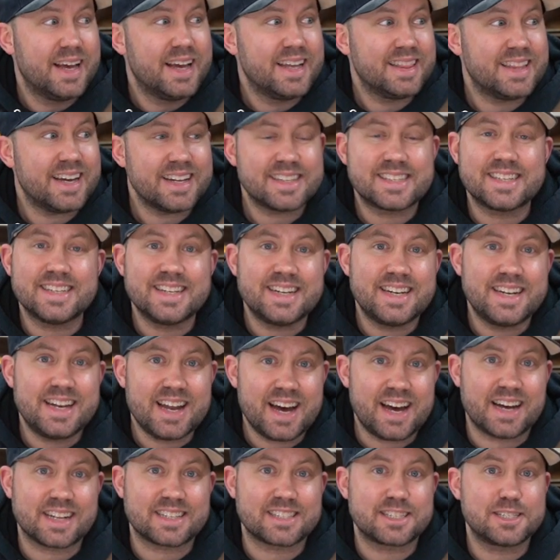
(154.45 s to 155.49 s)
That's
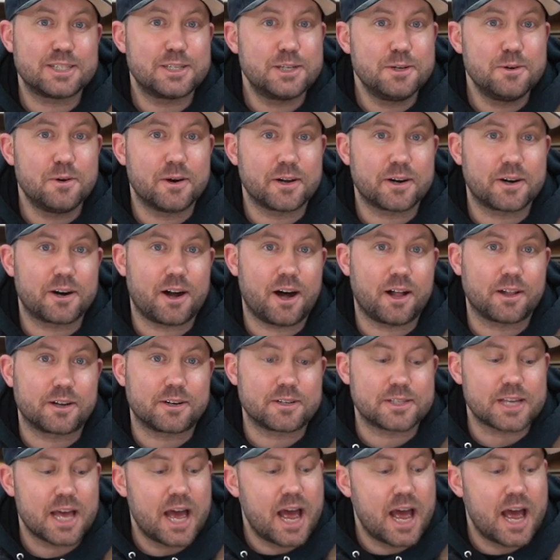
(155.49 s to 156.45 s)
nuts, $200.